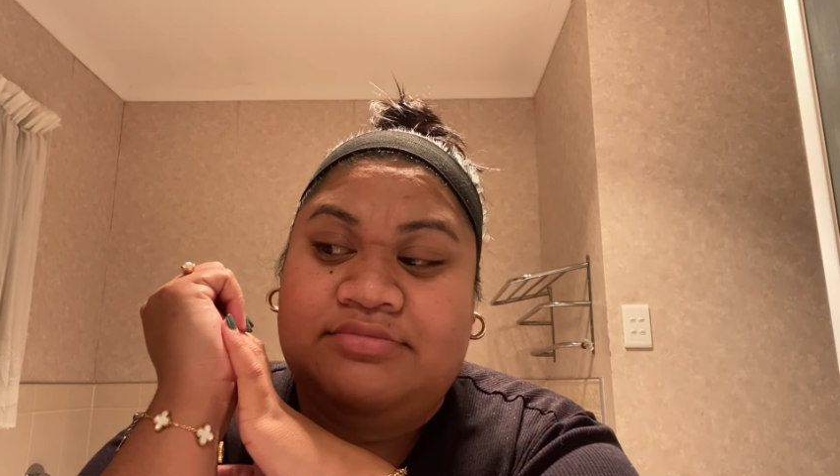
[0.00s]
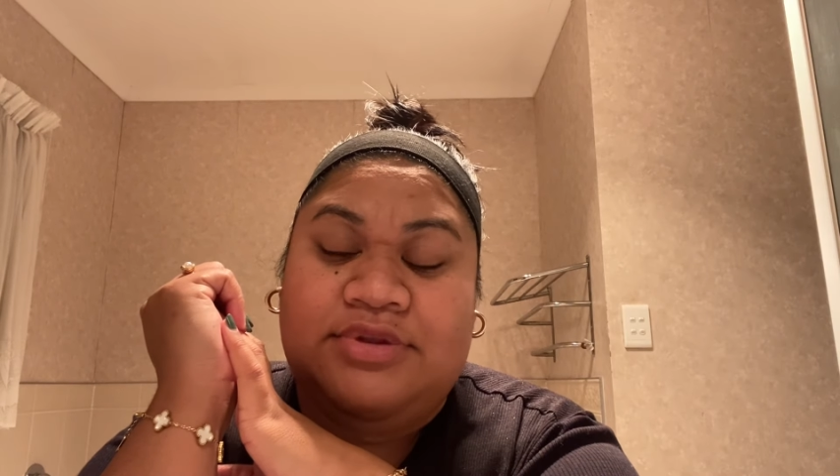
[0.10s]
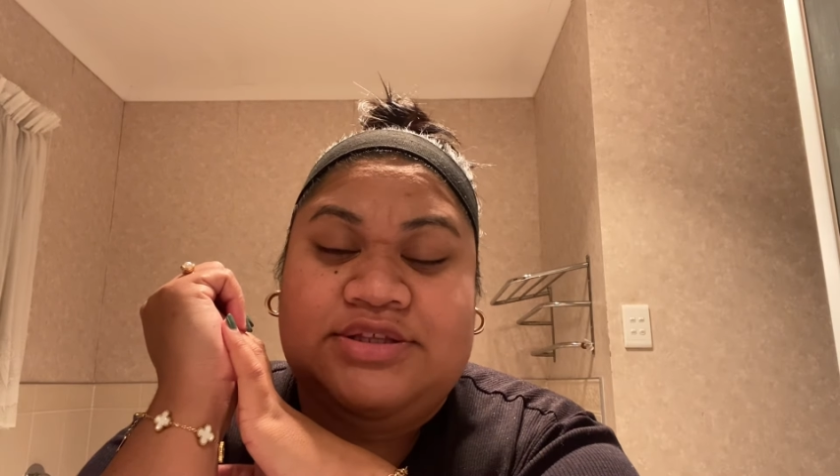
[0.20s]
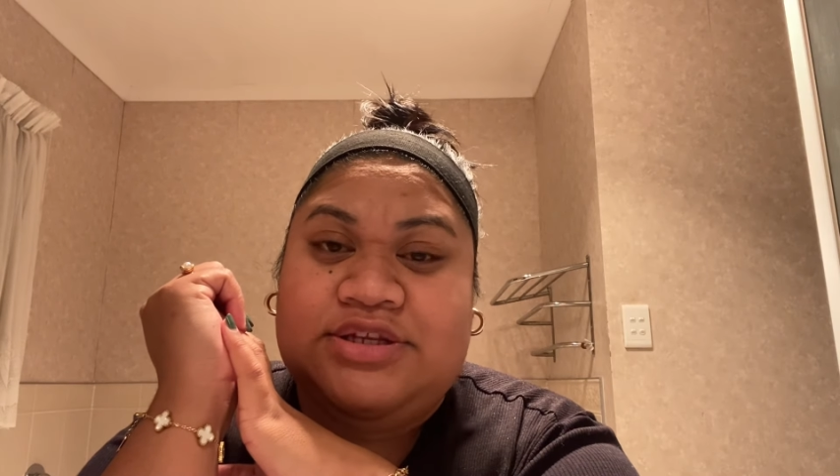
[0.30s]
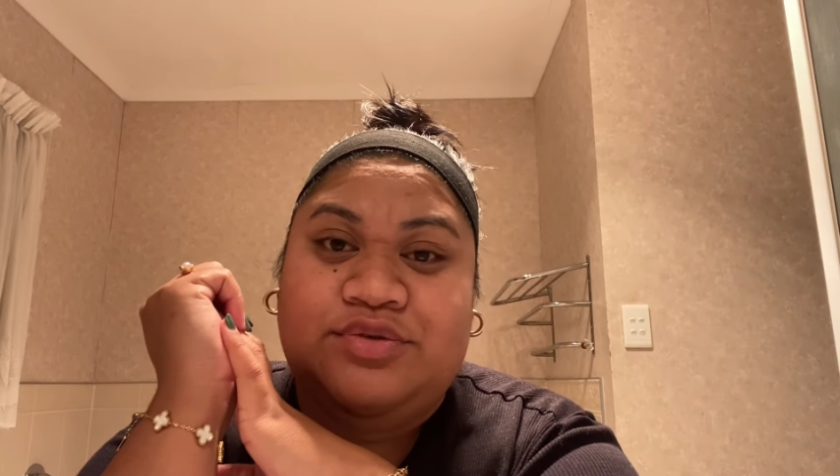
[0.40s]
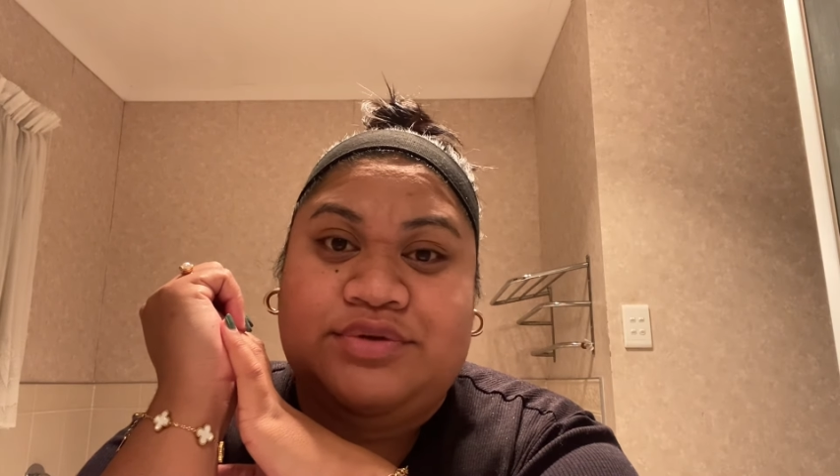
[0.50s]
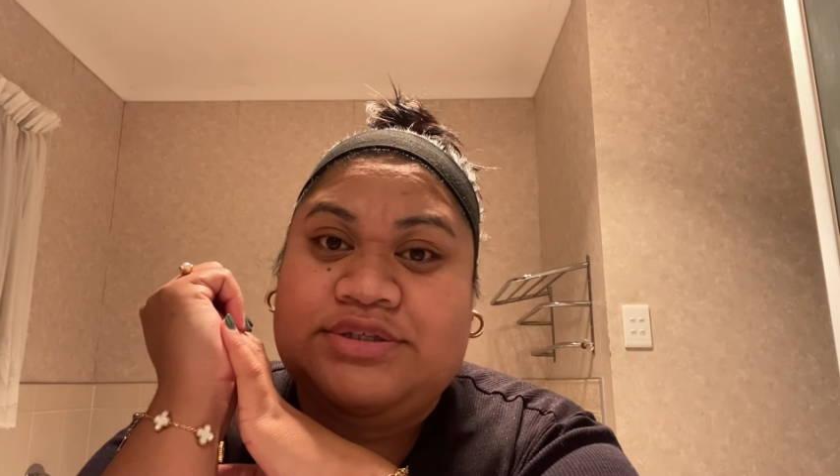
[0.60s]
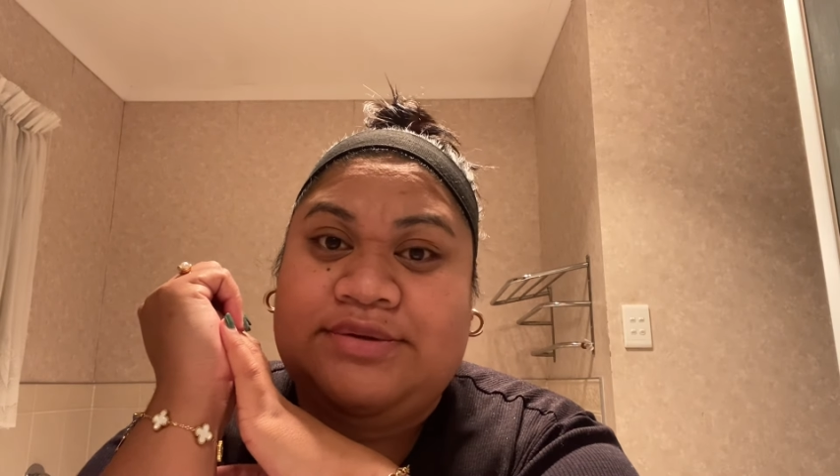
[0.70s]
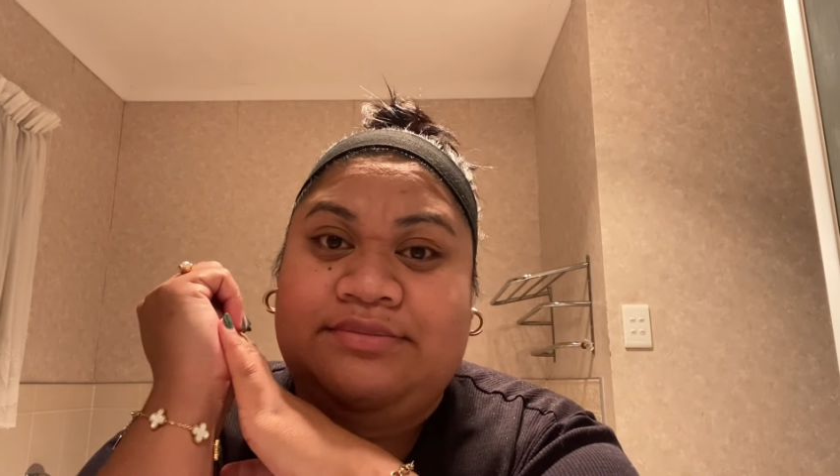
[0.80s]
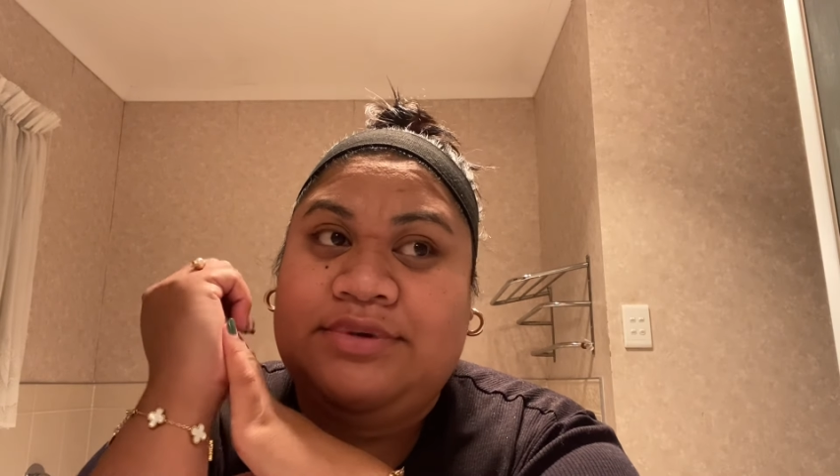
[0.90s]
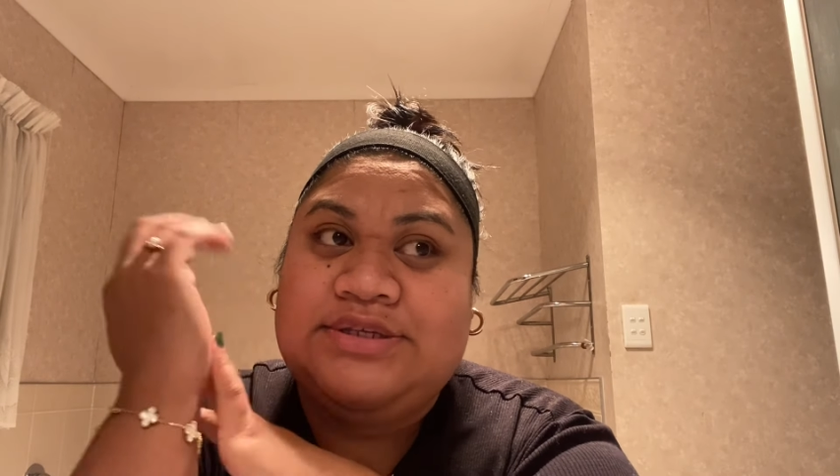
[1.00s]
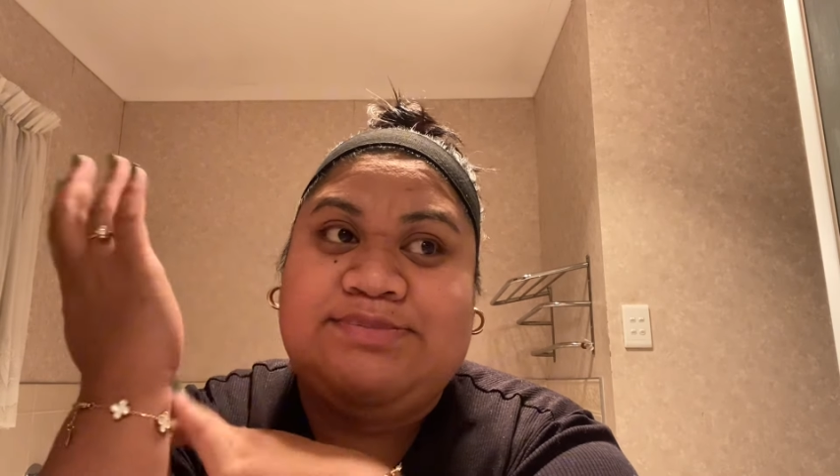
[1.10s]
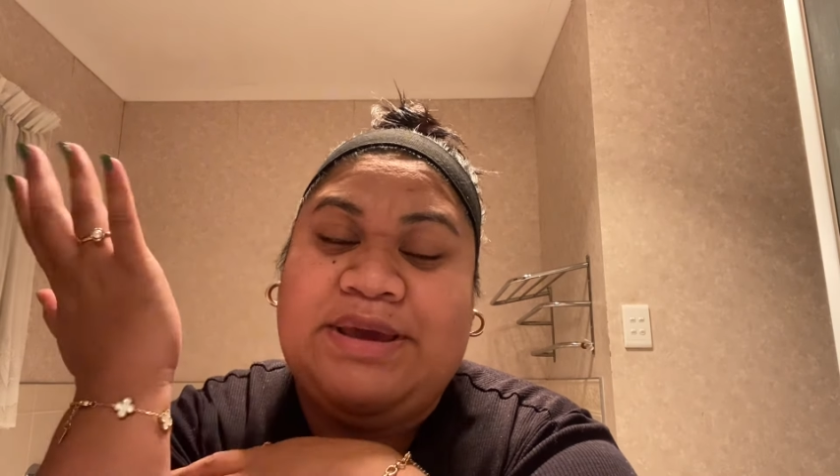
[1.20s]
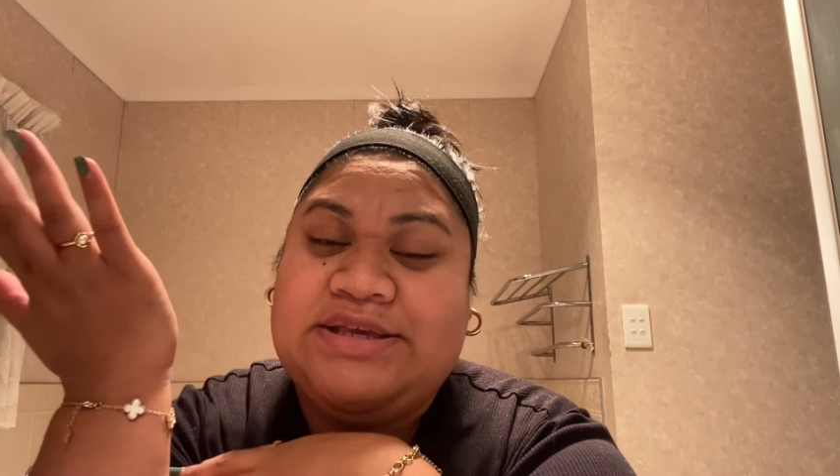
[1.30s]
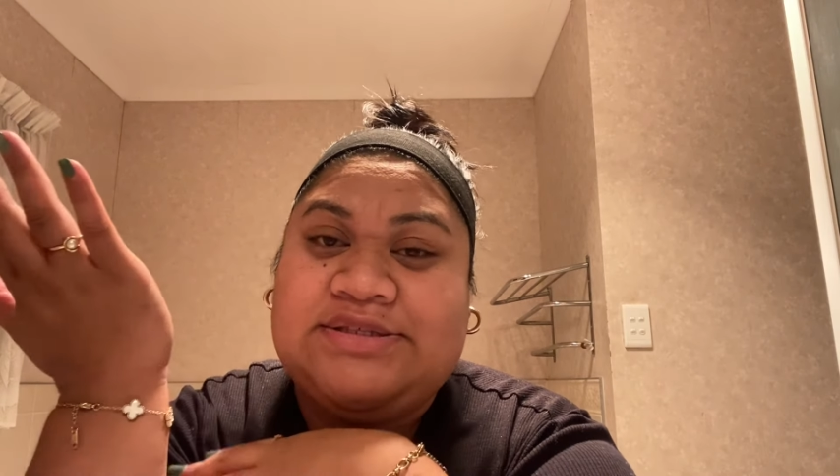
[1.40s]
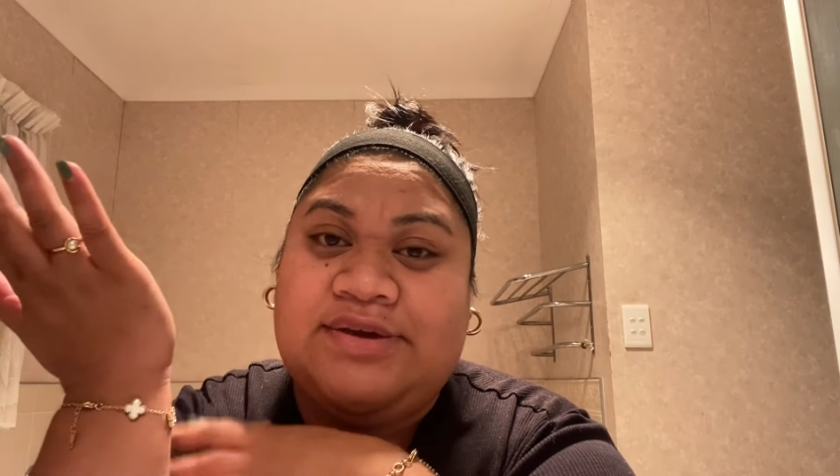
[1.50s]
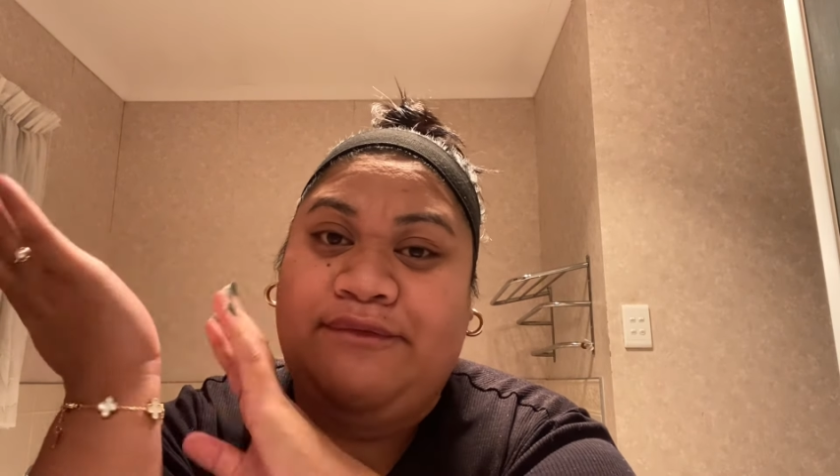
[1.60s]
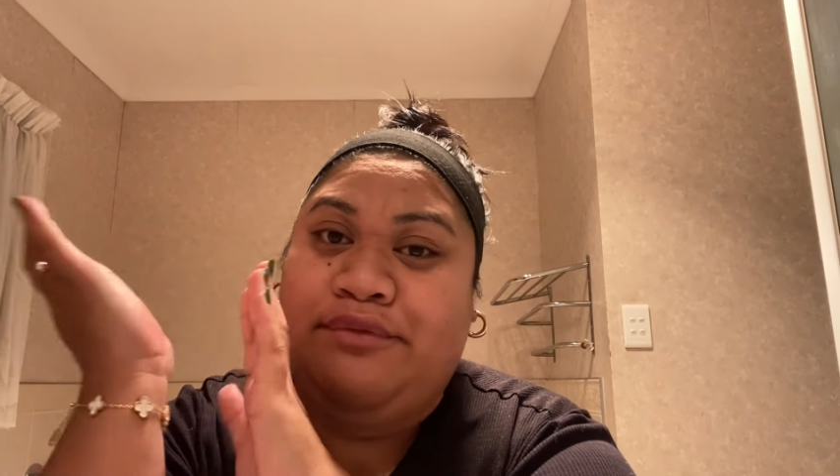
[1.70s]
It's an awesome space